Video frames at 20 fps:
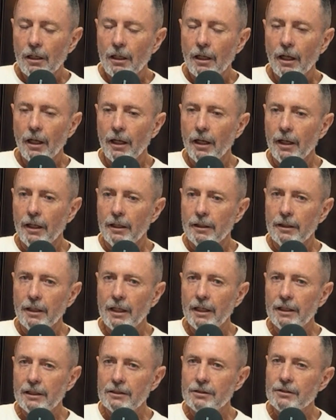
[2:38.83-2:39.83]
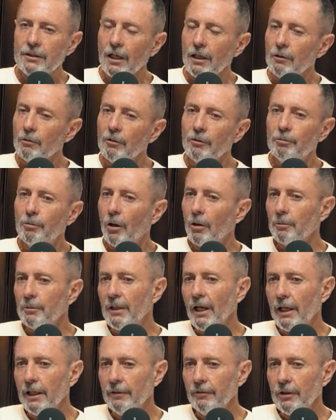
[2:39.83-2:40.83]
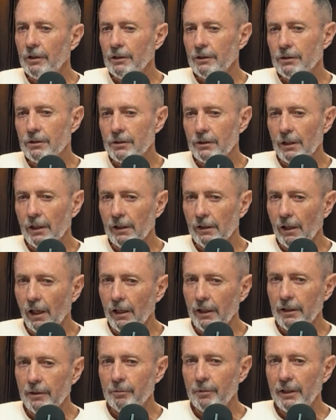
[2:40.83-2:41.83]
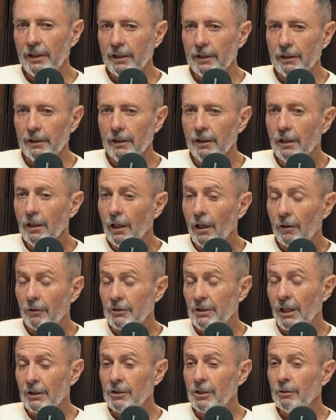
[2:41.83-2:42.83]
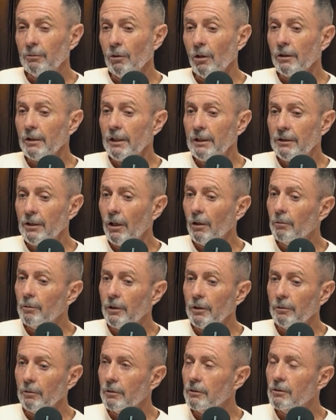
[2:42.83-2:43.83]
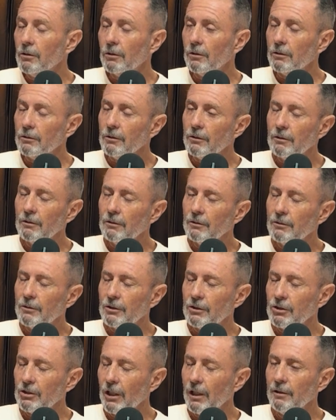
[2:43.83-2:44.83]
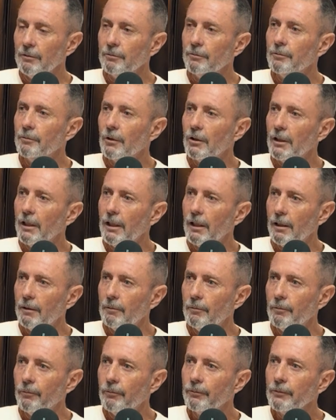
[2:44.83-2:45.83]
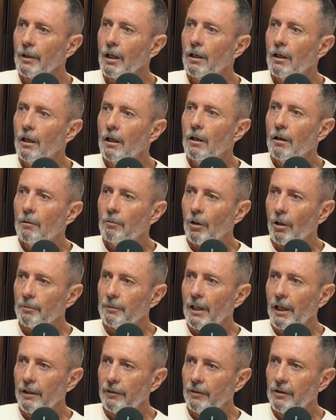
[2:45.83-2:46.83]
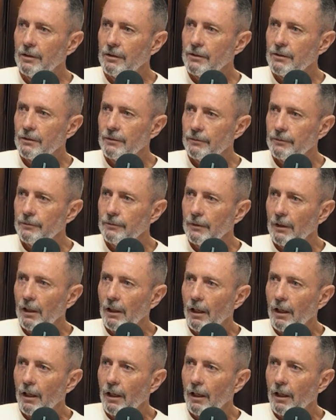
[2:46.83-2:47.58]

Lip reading: and he started with Bob Davies and AB. It was actually Rodney Delbo who were taught to shape by Bob Davies. Yeah.